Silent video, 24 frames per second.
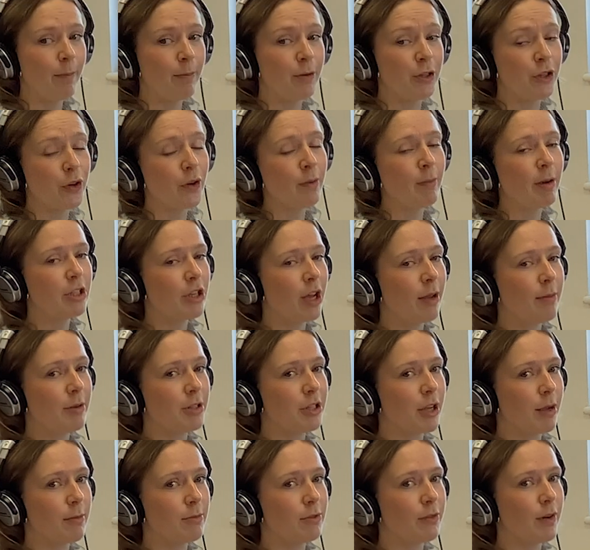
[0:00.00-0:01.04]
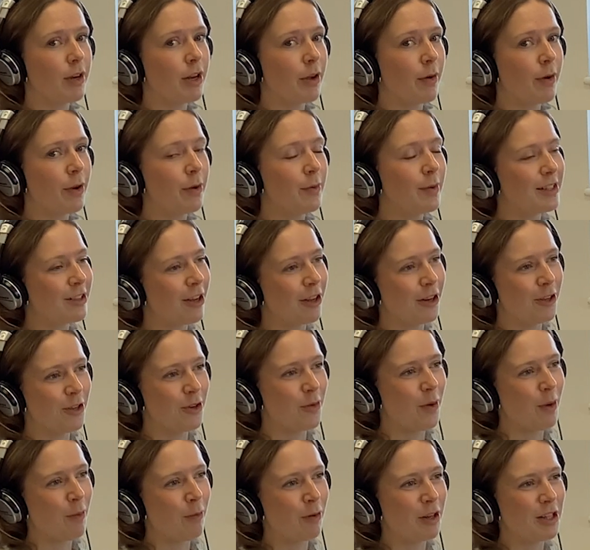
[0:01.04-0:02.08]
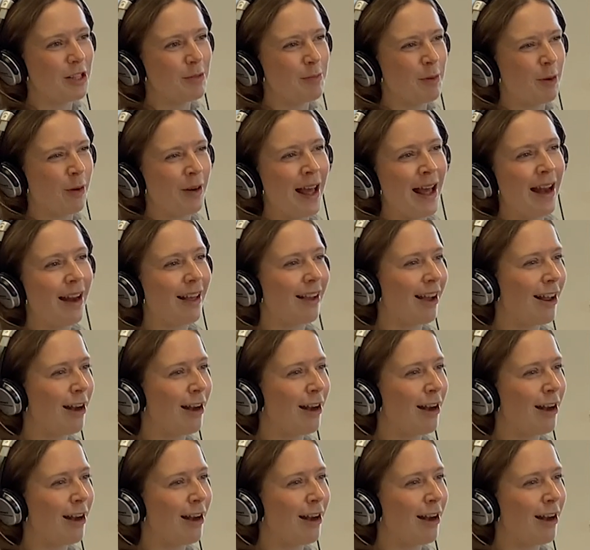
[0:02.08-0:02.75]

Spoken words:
But during my time at Times Radio, I always kind of knew I wanted to be on air.